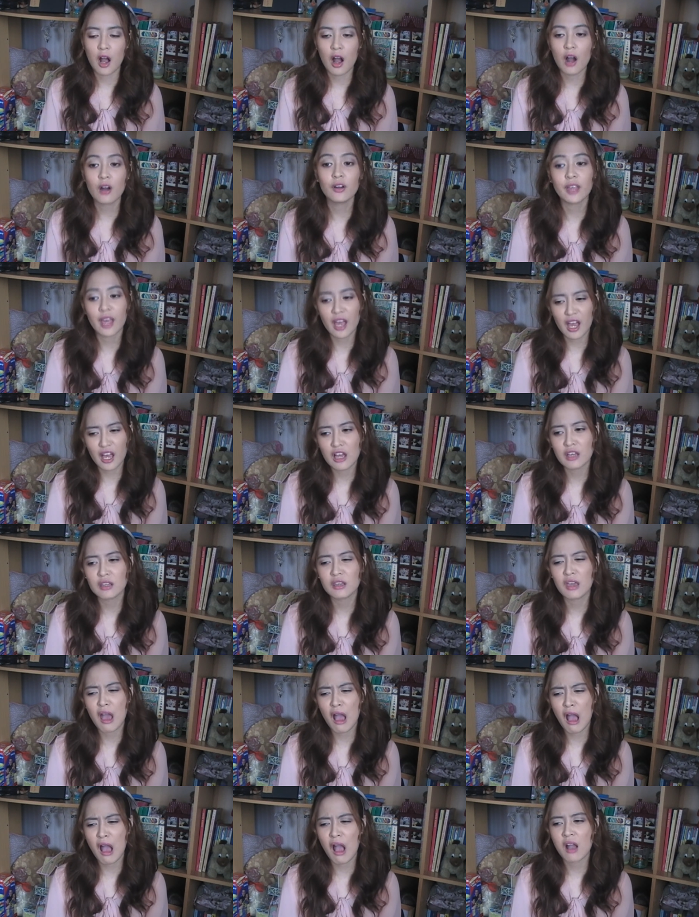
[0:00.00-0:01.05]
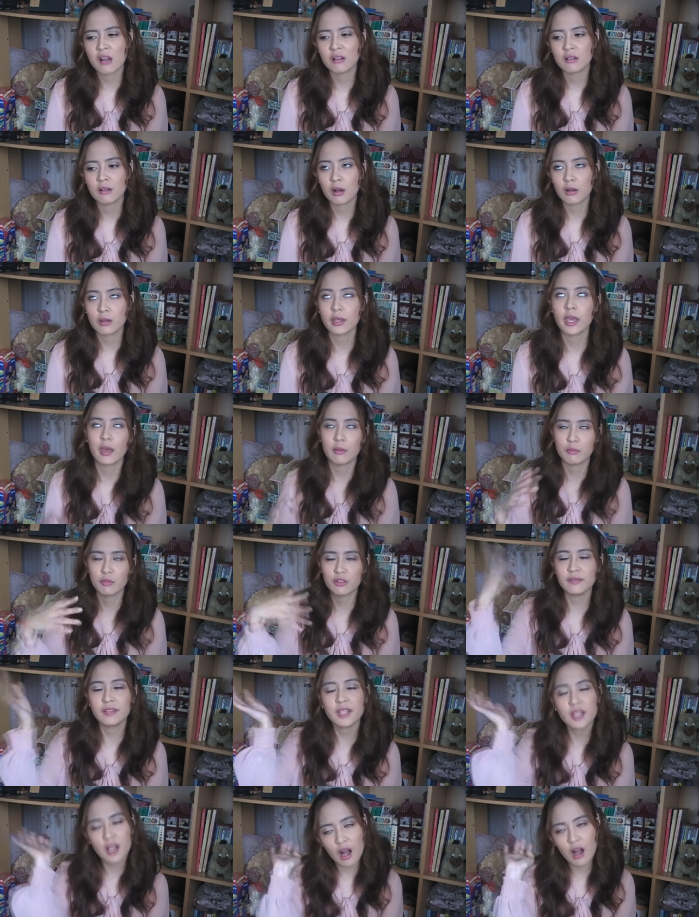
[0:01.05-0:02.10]
oh yeah, yeah, okay,
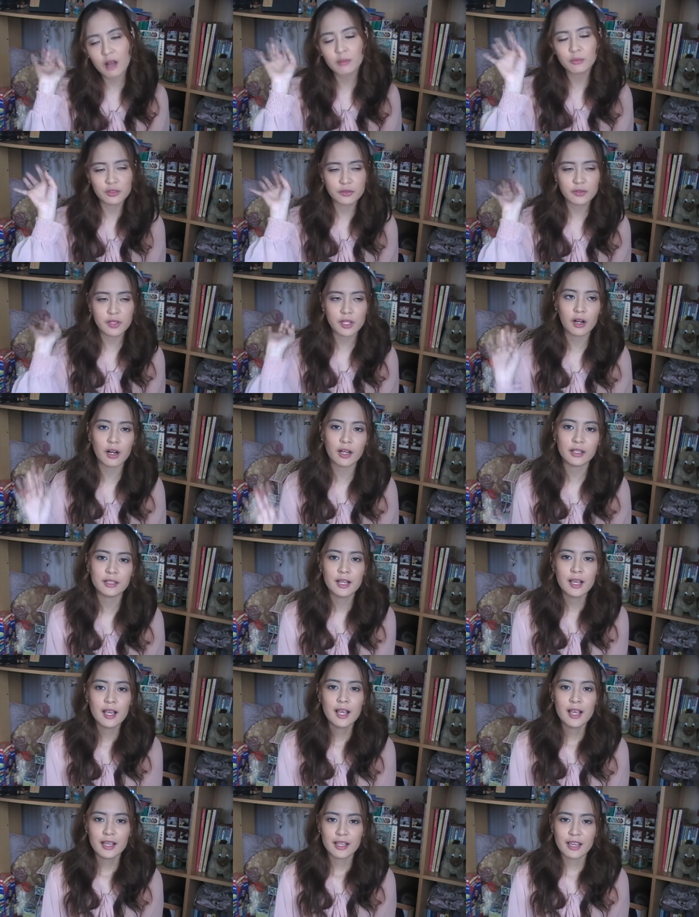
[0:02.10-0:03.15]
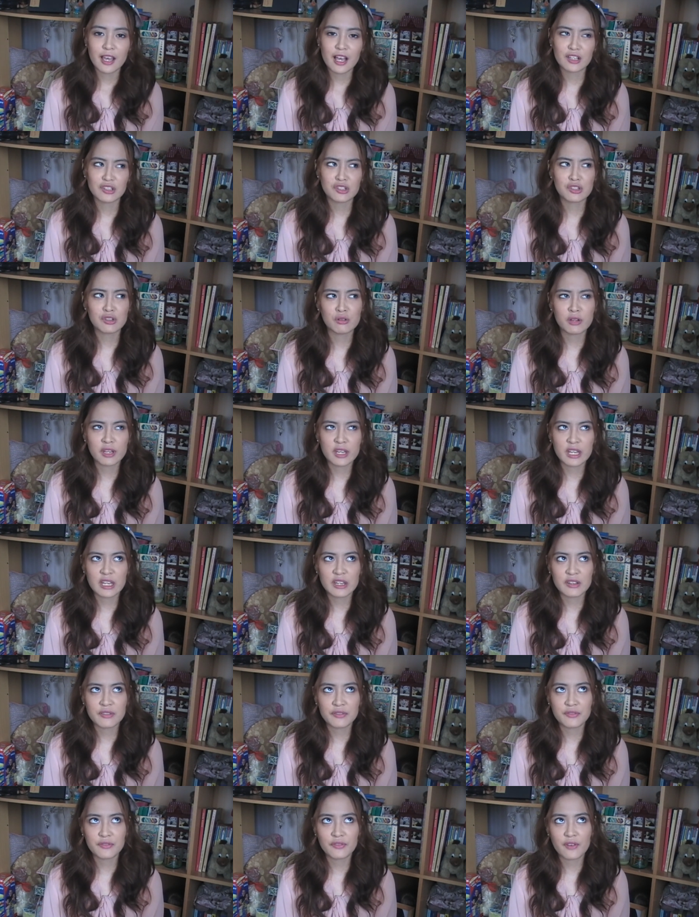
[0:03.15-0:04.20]
moving on, moving on. Yeah, so
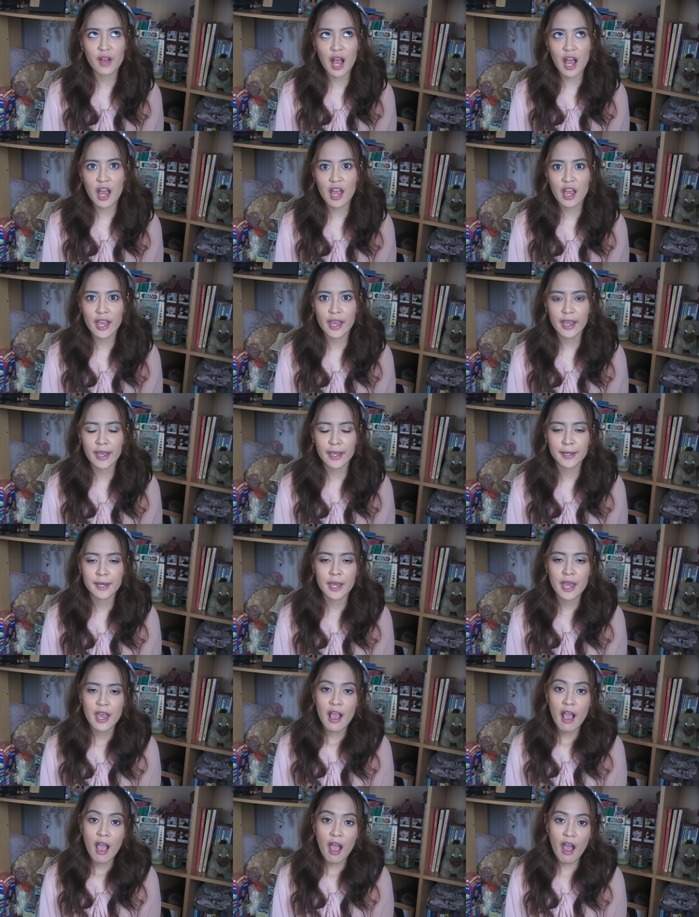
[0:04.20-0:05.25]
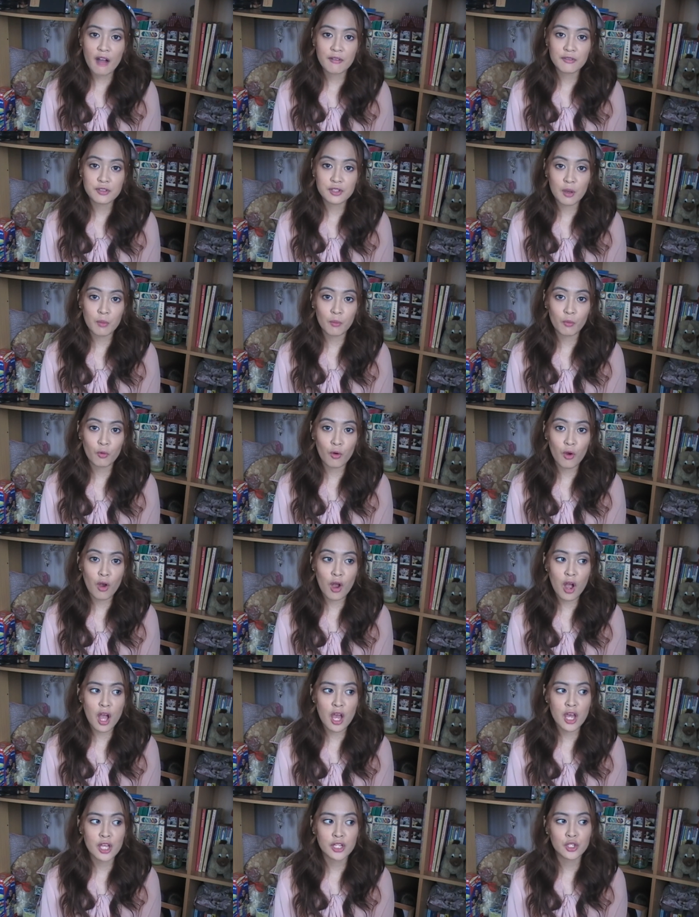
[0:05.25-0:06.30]
if I have
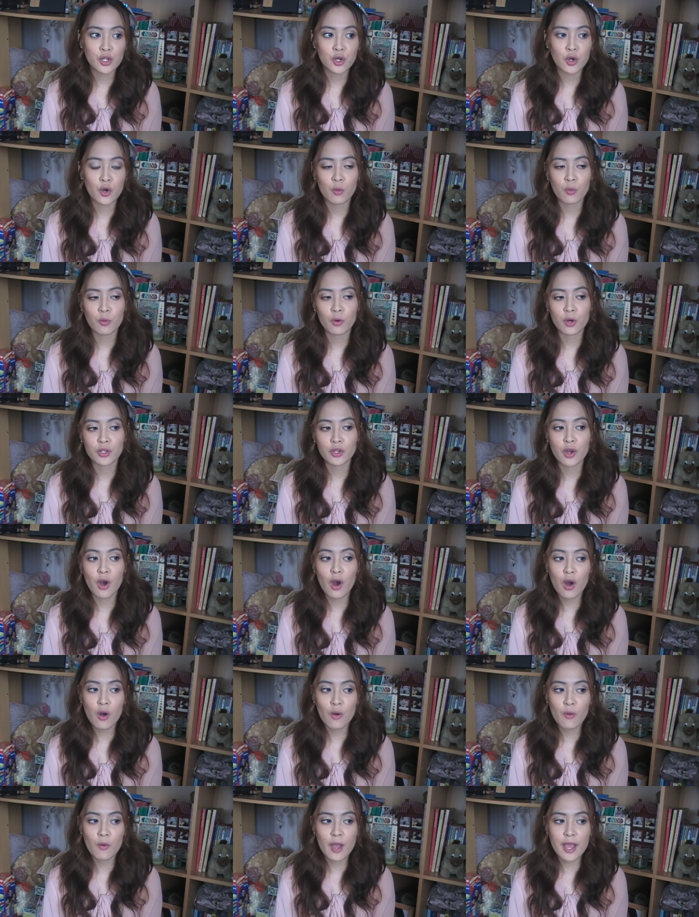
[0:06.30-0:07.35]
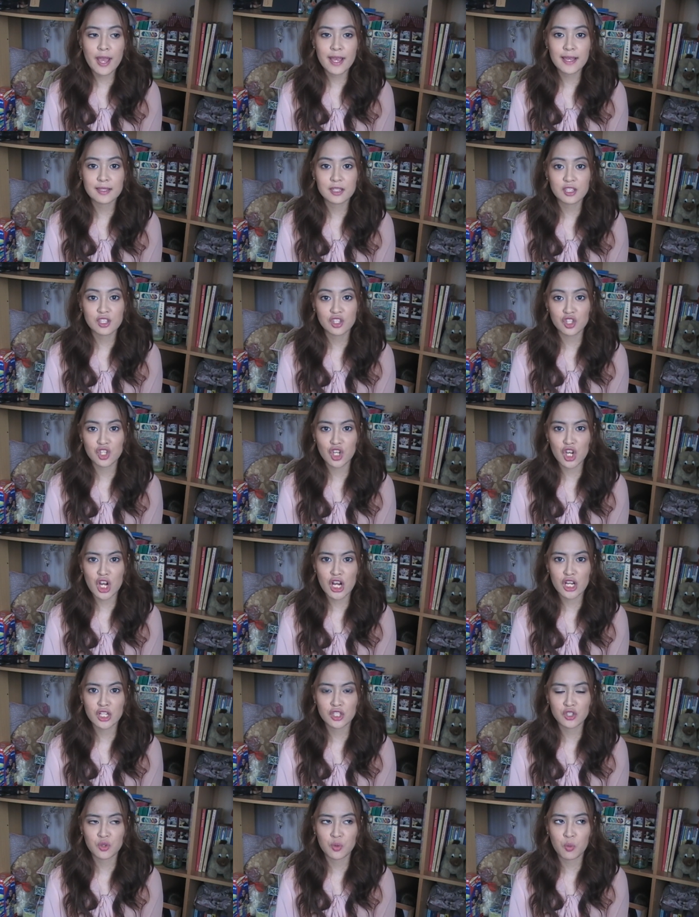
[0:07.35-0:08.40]
someone who would always
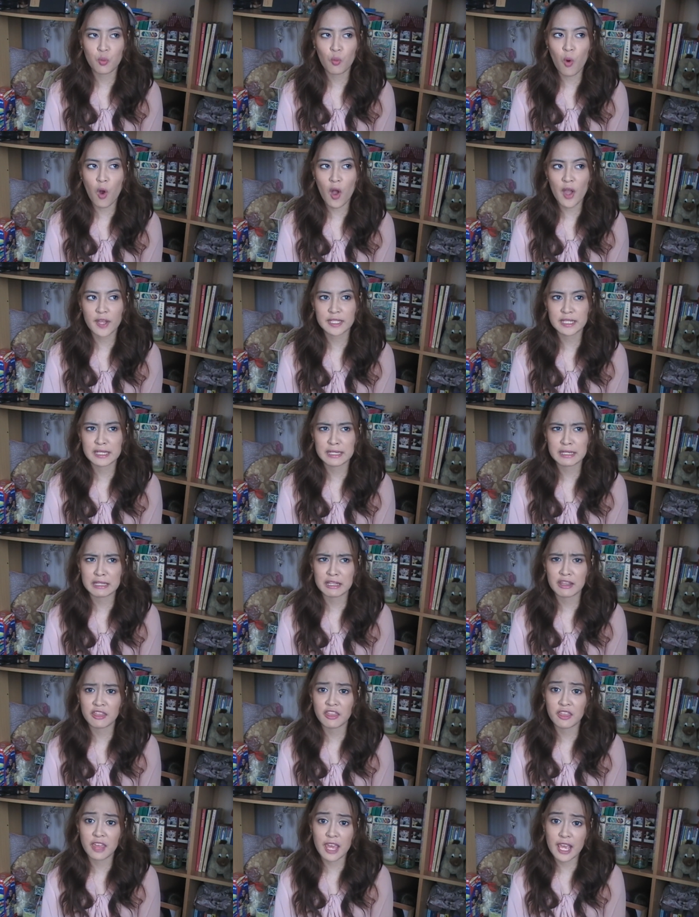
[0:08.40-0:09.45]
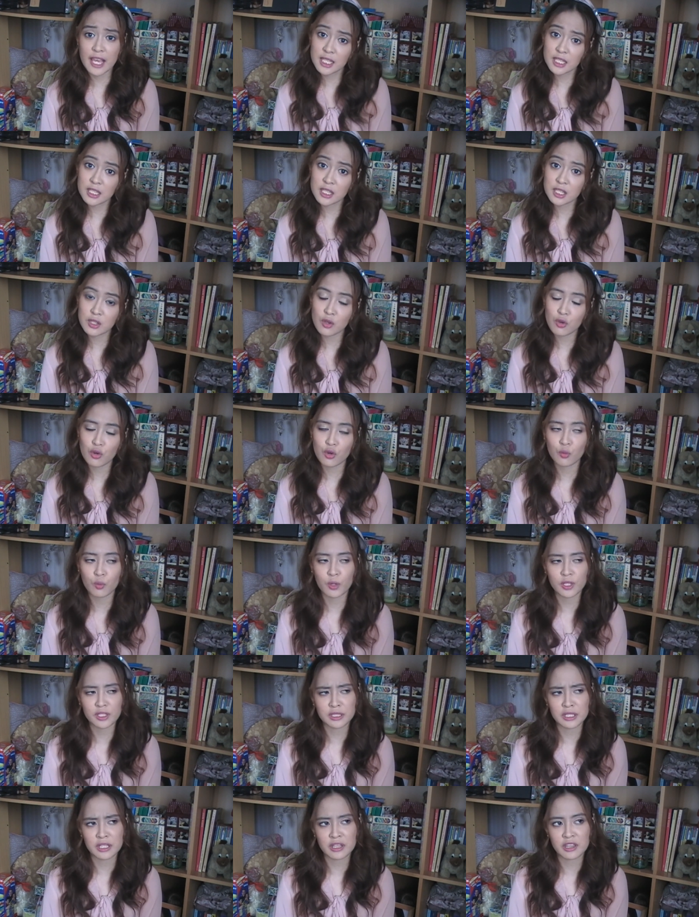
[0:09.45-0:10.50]
assert what he thinks or
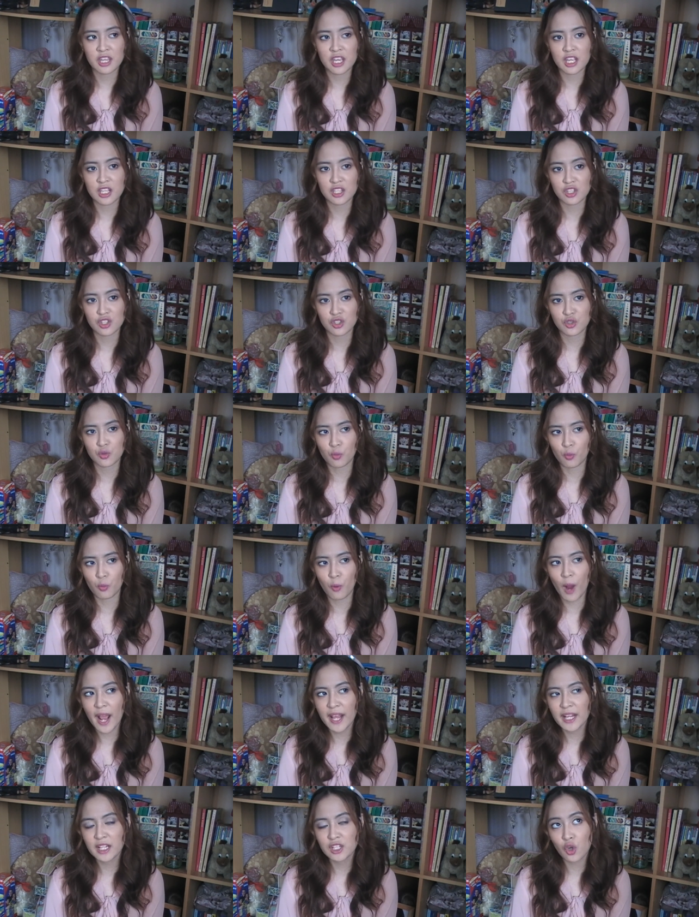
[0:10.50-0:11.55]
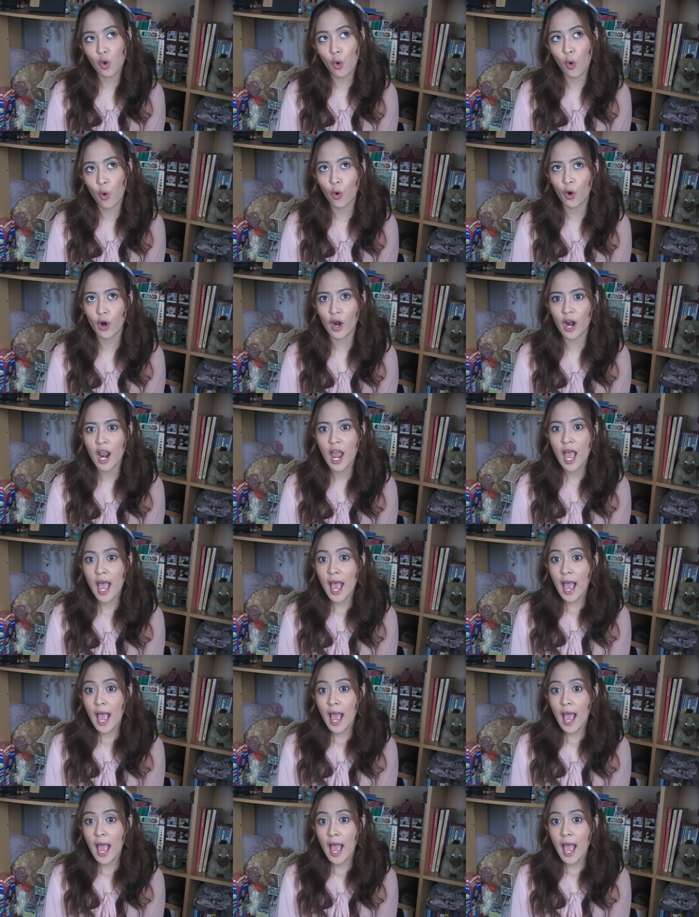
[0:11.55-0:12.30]
what he thinks is right, or